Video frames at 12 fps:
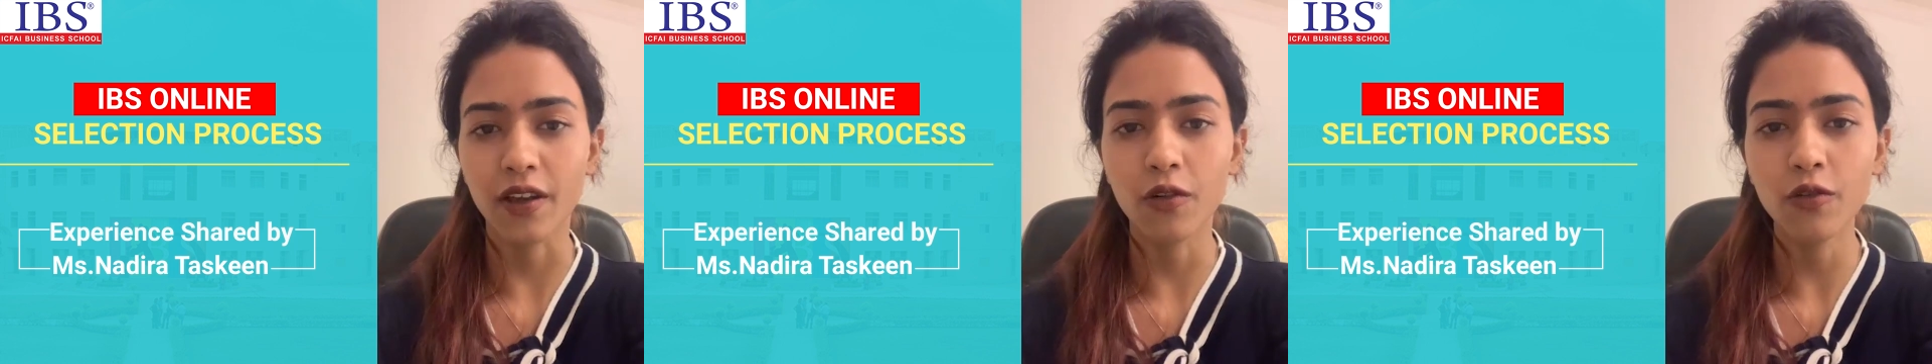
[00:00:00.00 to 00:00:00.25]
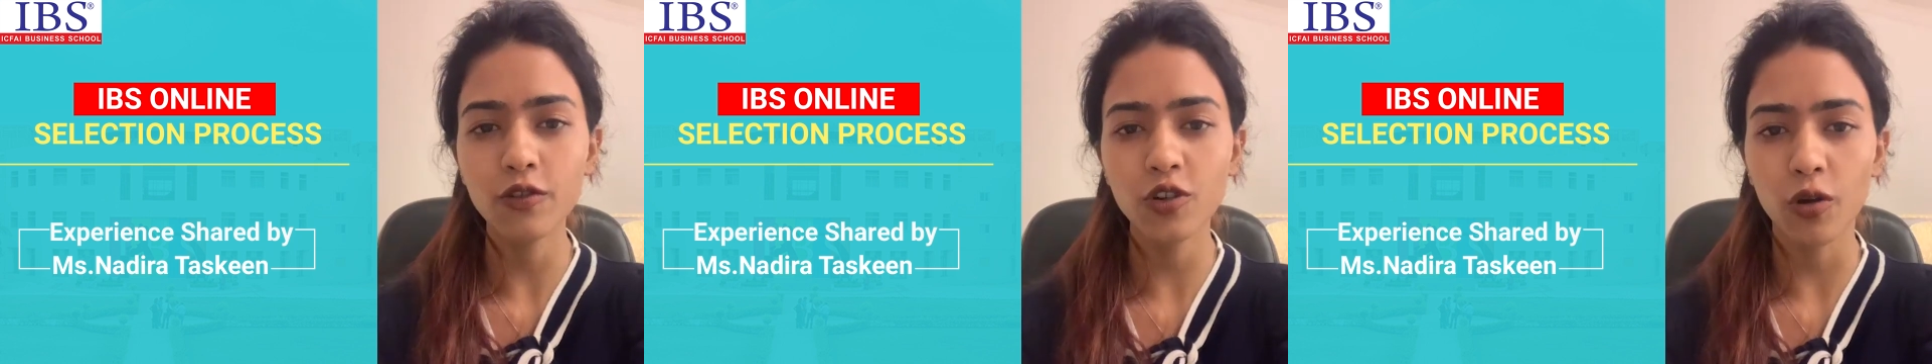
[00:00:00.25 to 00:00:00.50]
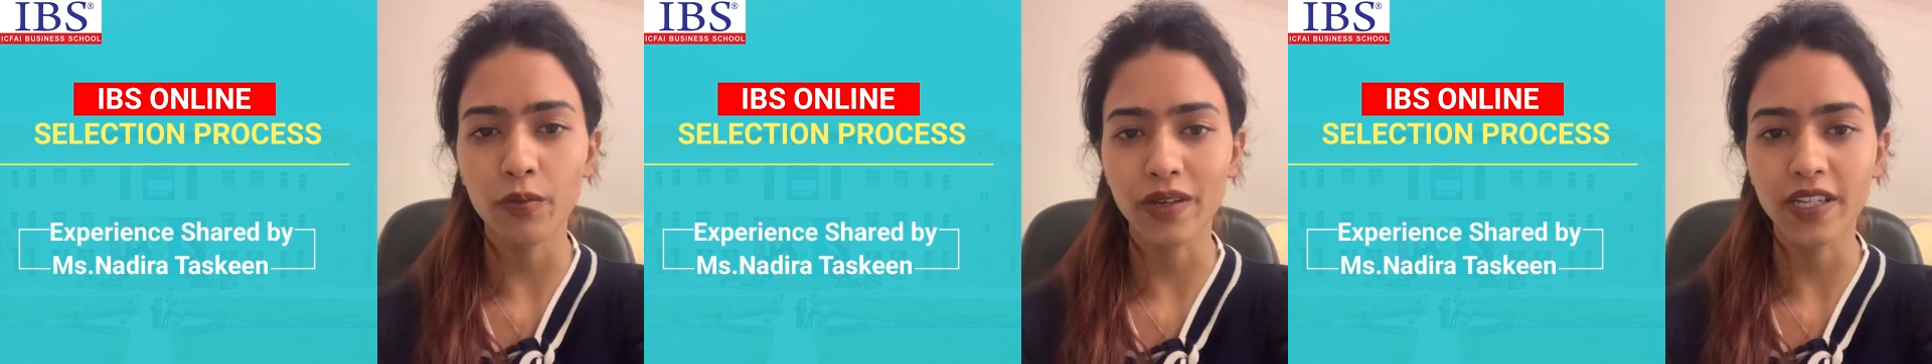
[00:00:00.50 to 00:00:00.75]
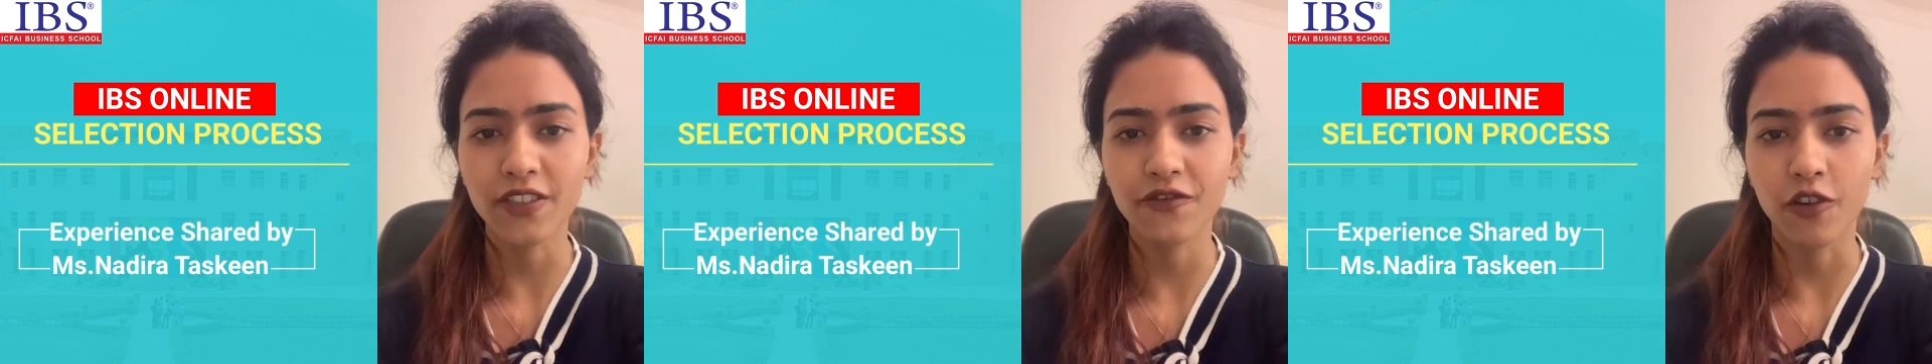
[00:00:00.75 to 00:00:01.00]
own
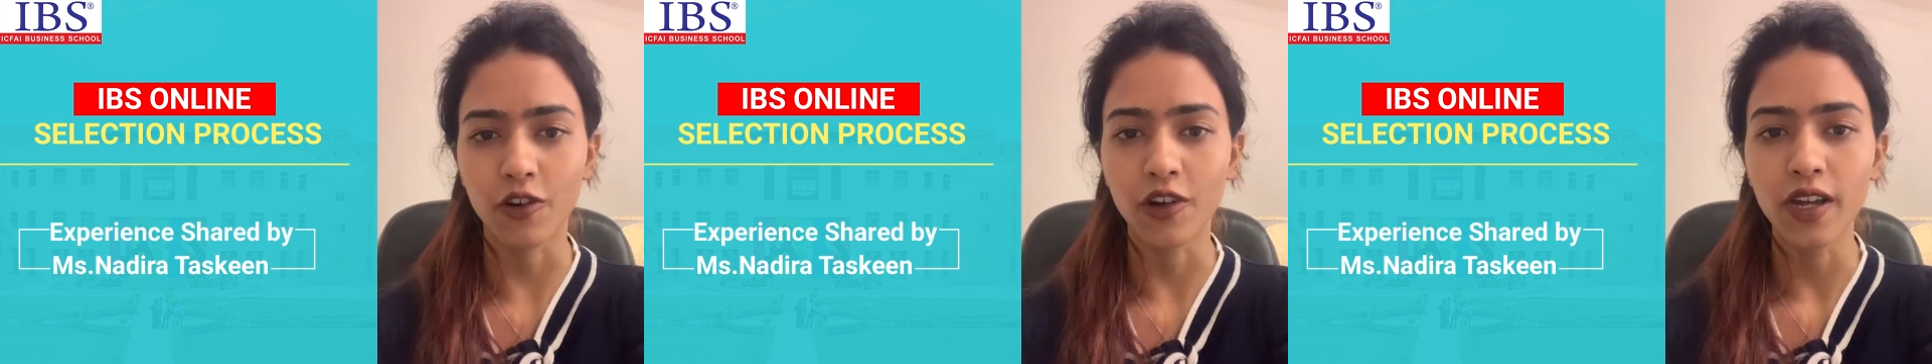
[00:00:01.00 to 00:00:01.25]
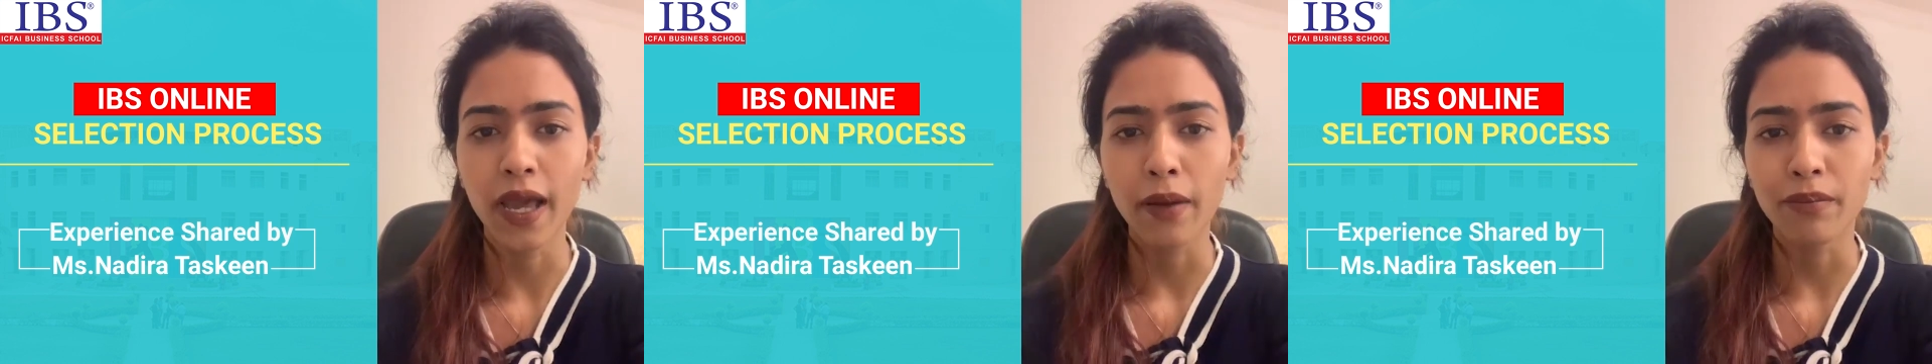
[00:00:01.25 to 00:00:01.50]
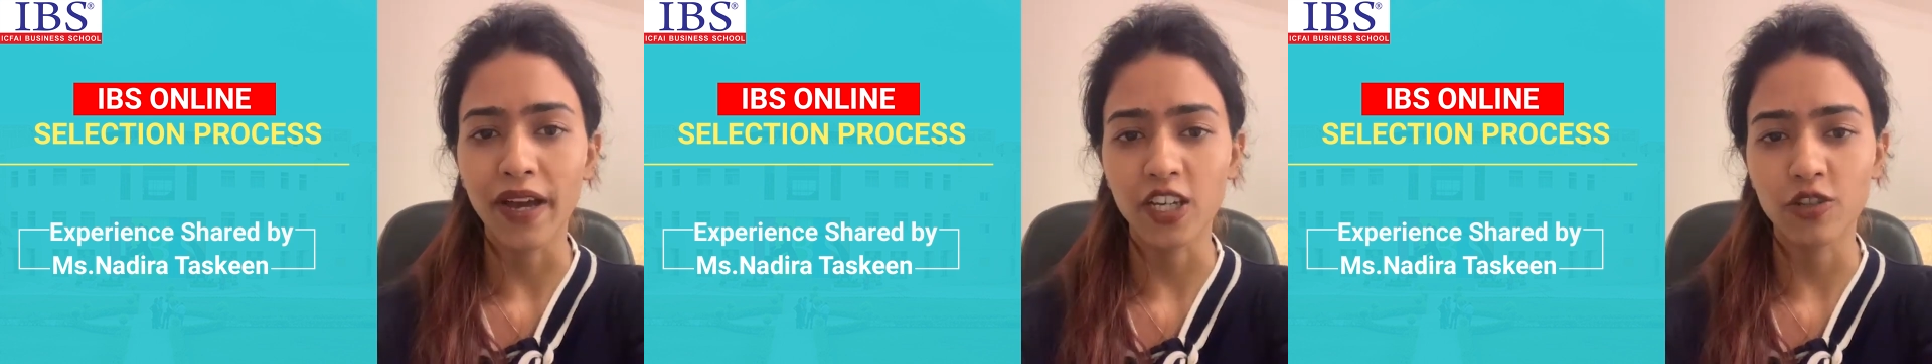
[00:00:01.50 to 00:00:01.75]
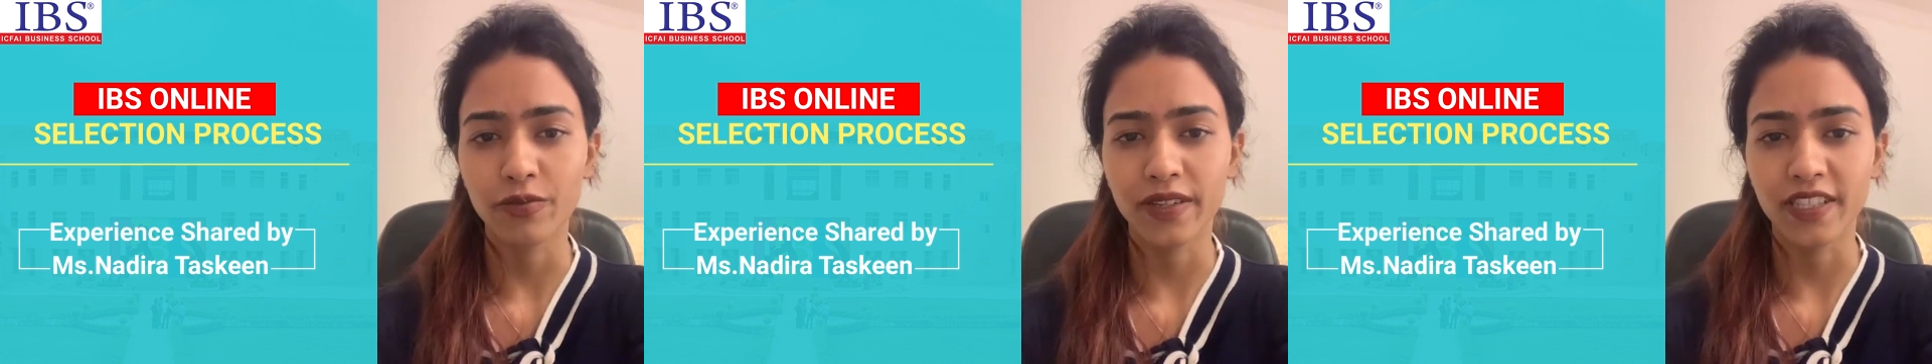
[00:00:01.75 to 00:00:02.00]
topics for
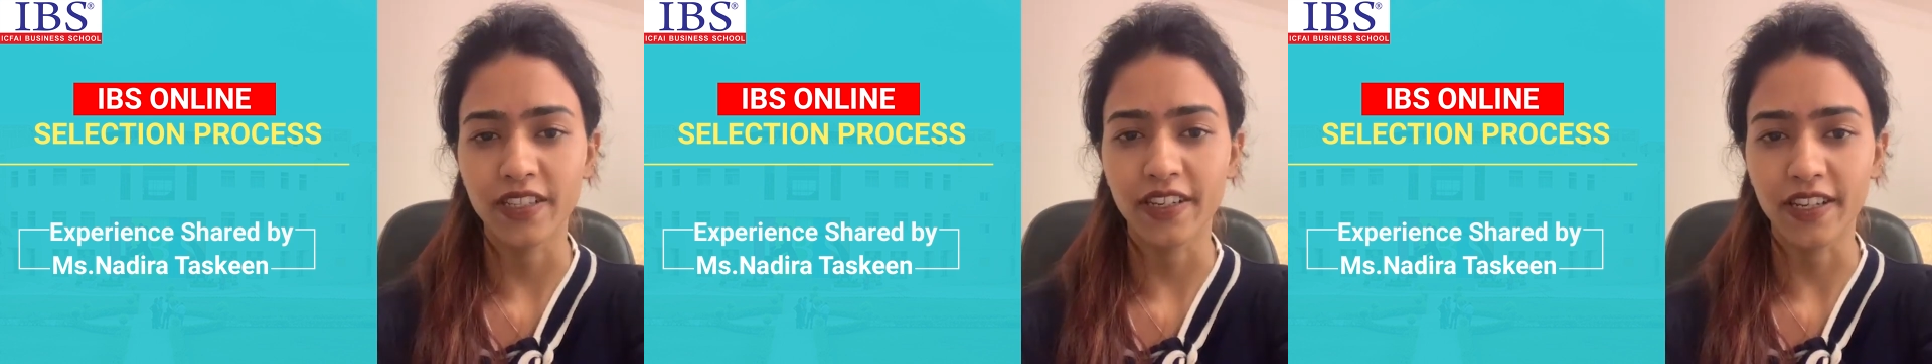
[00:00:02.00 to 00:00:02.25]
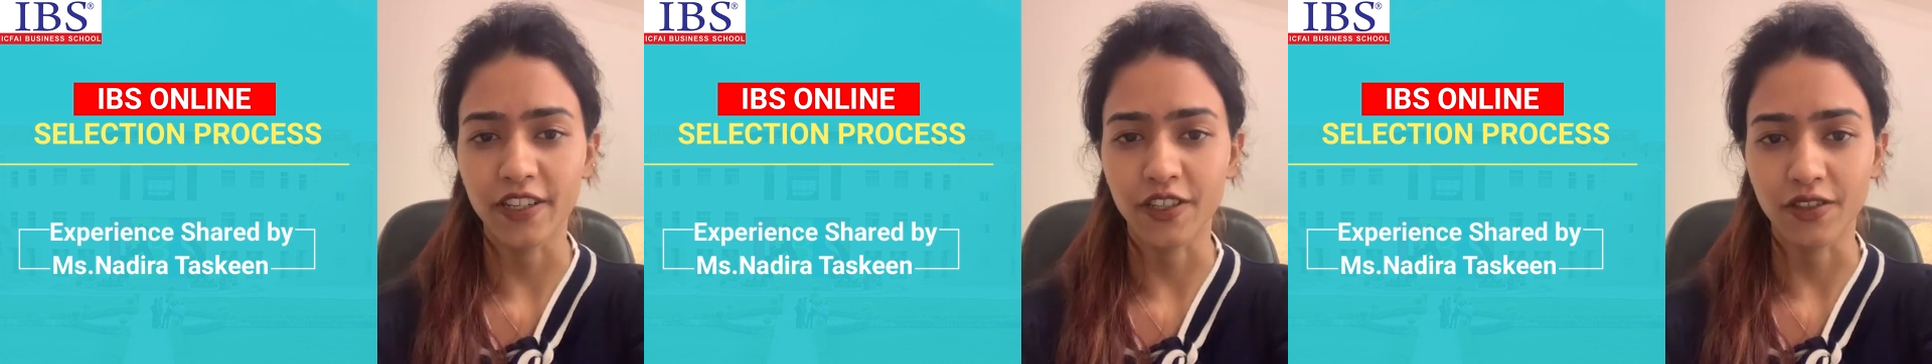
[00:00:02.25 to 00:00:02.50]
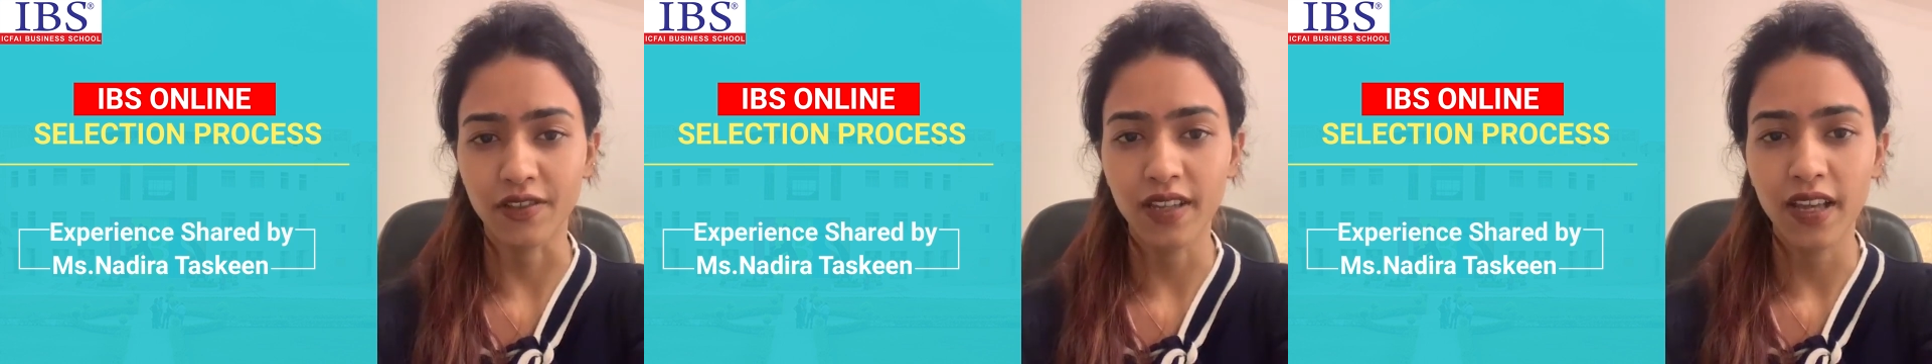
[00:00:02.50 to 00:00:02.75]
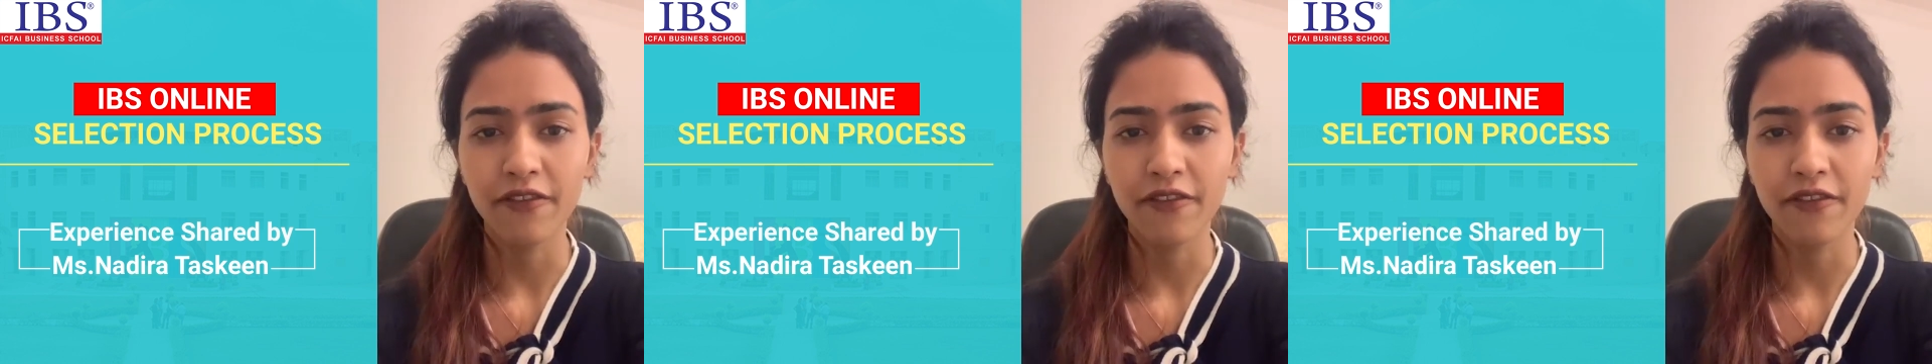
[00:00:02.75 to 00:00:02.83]
micro presentation,